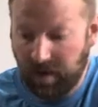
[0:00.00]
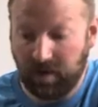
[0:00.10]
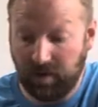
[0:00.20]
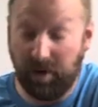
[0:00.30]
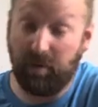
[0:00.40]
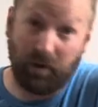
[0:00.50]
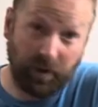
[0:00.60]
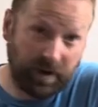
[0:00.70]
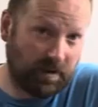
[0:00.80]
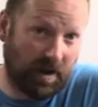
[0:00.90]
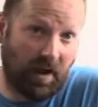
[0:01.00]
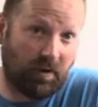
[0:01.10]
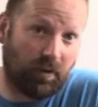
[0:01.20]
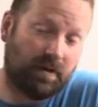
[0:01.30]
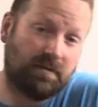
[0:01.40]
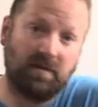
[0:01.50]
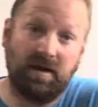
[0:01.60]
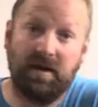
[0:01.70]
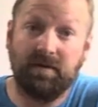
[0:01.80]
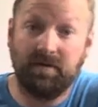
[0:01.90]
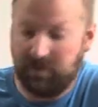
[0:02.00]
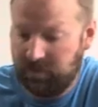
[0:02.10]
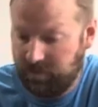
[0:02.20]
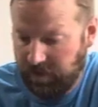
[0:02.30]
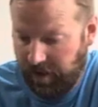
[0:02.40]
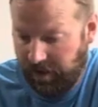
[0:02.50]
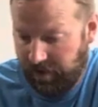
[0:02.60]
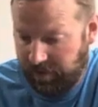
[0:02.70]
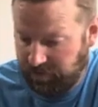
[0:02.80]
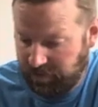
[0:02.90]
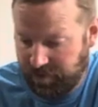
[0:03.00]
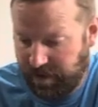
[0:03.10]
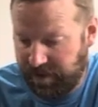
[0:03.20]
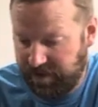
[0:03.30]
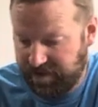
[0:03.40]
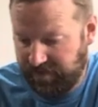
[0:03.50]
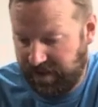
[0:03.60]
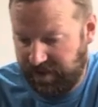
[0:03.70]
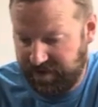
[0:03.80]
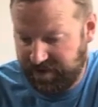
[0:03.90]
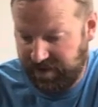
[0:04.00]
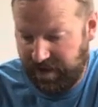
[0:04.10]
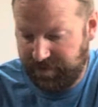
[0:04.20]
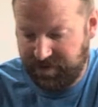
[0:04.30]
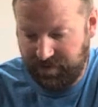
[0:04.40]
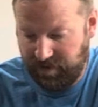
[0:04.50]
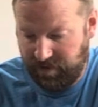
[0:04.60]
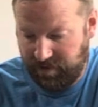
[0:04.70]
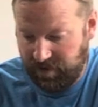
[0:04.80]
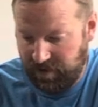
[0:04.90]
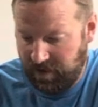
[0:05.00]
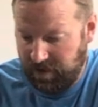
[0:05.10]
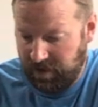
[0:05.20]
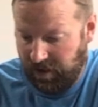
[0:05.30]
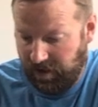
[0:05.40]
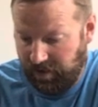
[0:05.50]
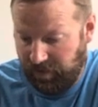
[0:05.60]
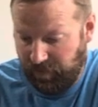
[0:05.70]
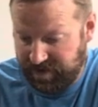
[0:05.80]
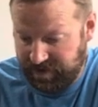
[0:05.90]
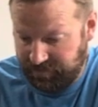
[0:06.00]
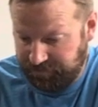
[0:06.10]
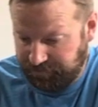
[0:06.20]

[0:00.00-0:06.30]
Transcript: Leah Pruitt, another one in drag racing that is absolutely amazing.